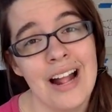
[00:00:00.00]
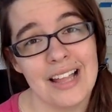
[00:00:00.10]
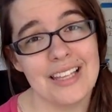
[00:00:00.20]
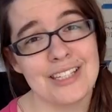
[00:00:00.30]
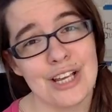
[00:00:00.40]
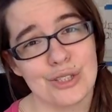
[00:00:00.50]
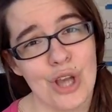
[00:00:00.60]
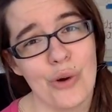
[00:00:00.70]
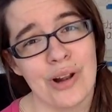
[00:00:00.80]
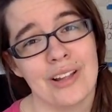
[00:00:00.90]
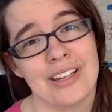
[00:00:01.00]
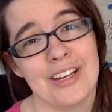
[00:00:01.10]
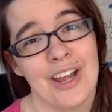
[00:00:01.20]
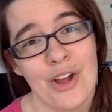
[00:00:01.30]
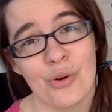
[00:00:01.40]
This is
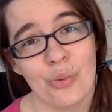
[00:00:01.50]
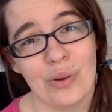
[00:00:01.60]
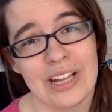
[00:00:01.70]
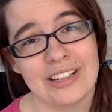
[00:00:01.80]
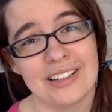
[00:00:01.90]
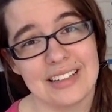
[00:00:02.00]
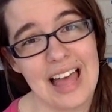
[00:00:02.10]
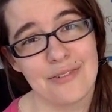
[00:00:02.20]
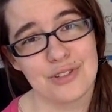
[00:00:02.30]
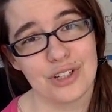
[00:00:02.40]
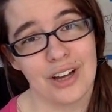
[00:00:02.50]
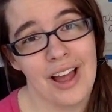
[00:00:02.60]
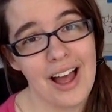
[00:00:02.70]
totally real laughter.